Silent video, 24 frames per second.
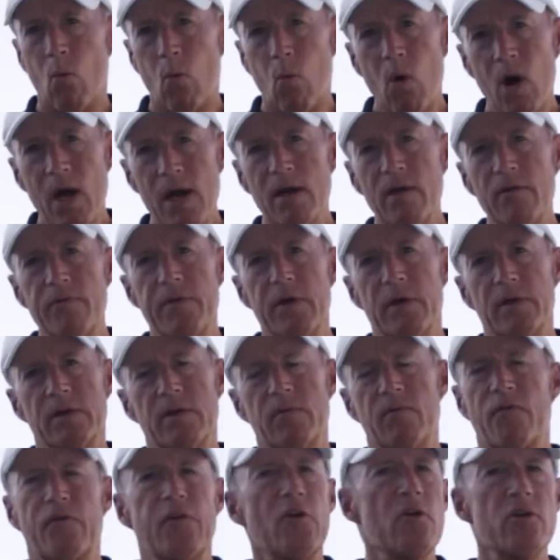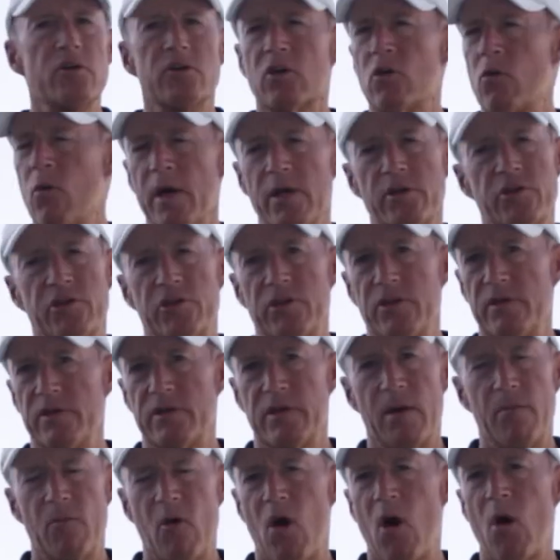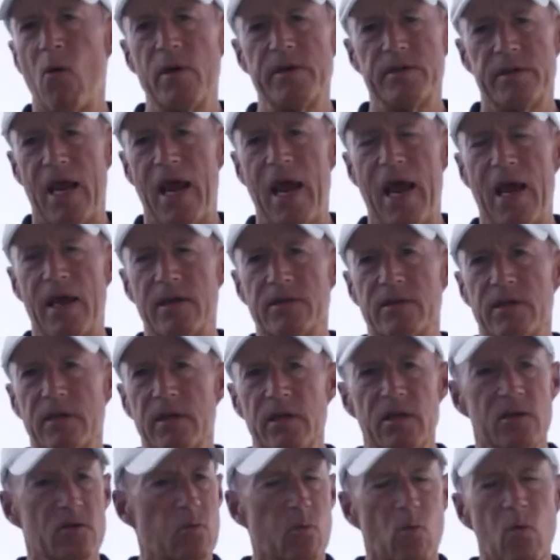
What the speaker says: One of the first questions I'm always asked is,